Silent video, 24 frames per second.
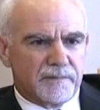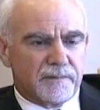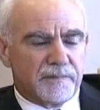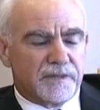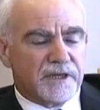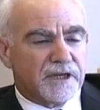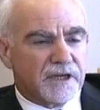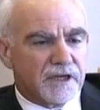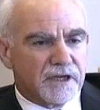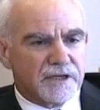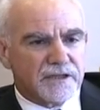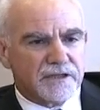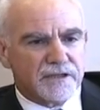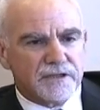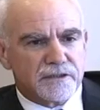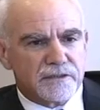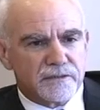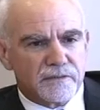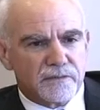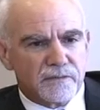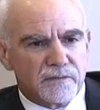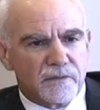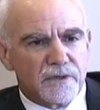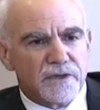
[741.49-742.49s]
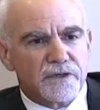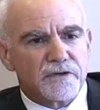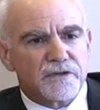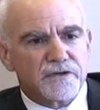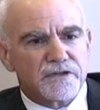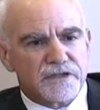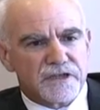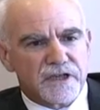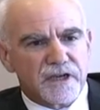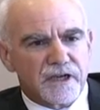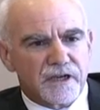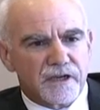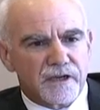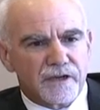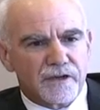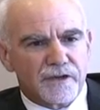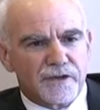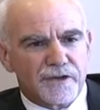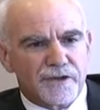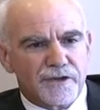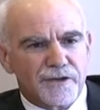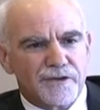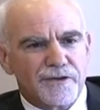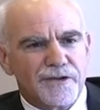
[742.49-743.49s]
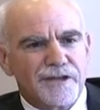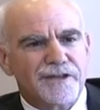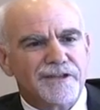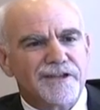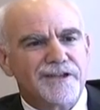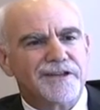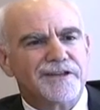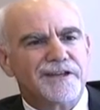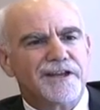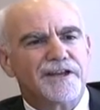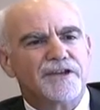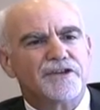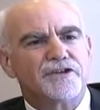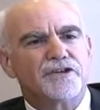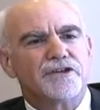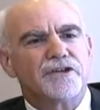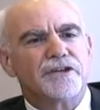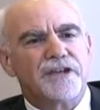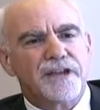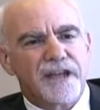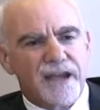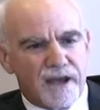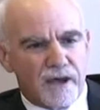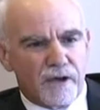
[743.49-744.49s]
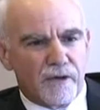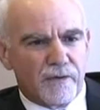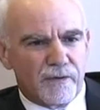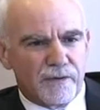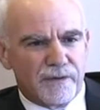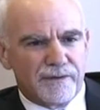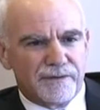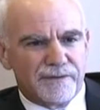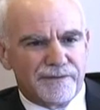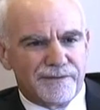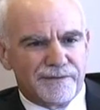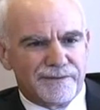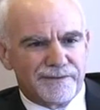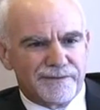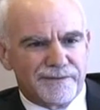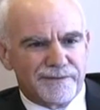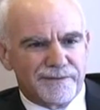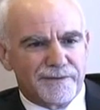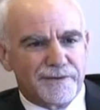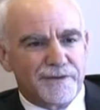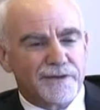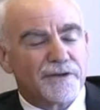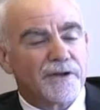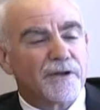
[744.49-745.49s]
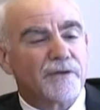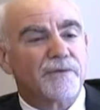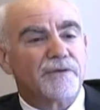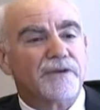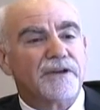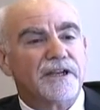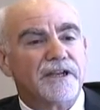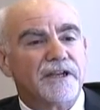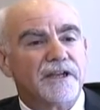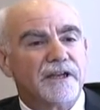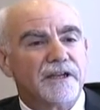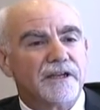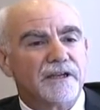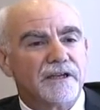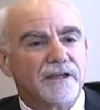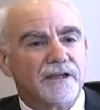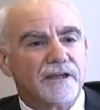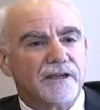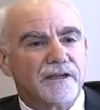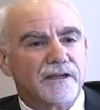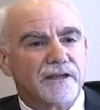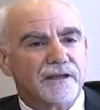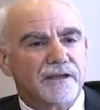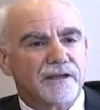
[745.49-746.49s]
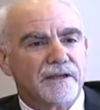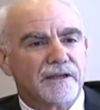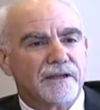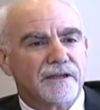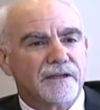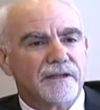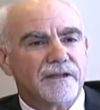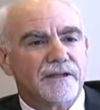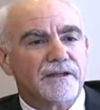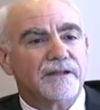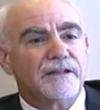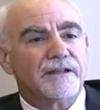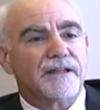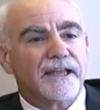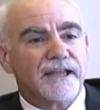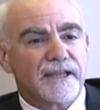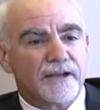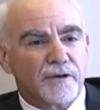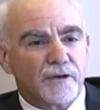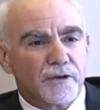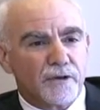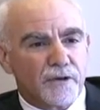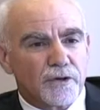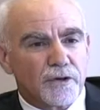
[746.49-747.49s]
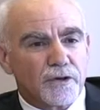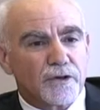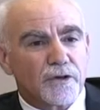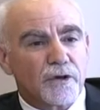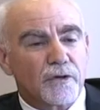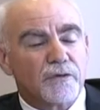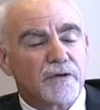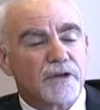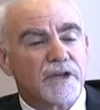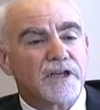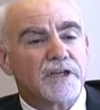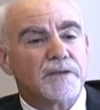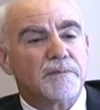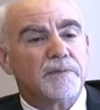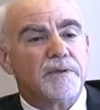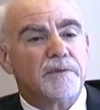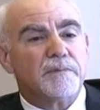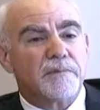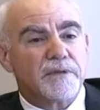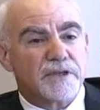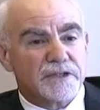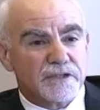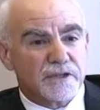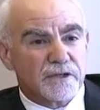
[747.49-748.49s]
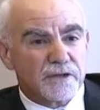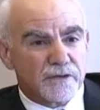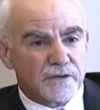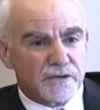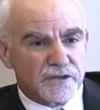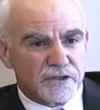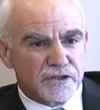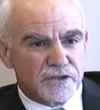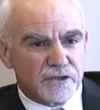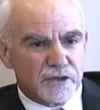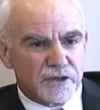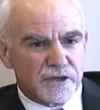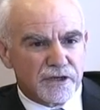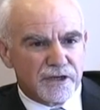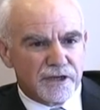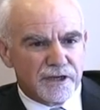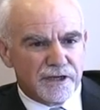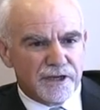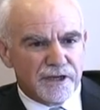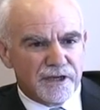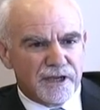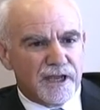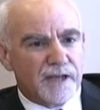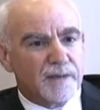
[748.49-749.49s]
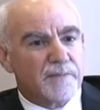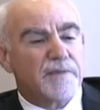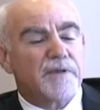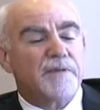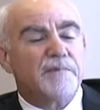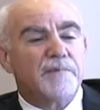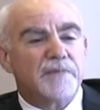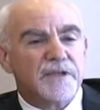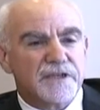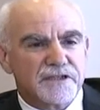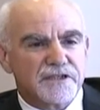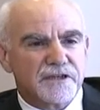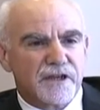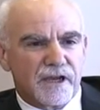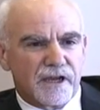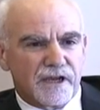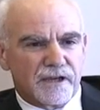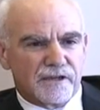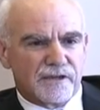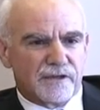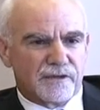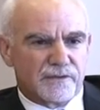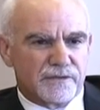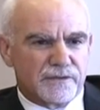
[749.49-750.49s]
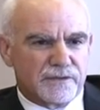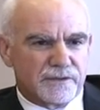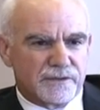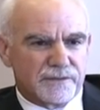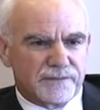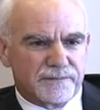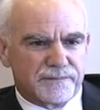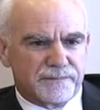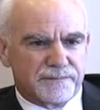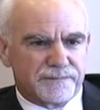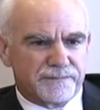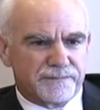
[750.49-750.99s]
Because when you're sick, you need the attention now. You don't need it later. You don't need to be misunderstood and be misdiagnosed.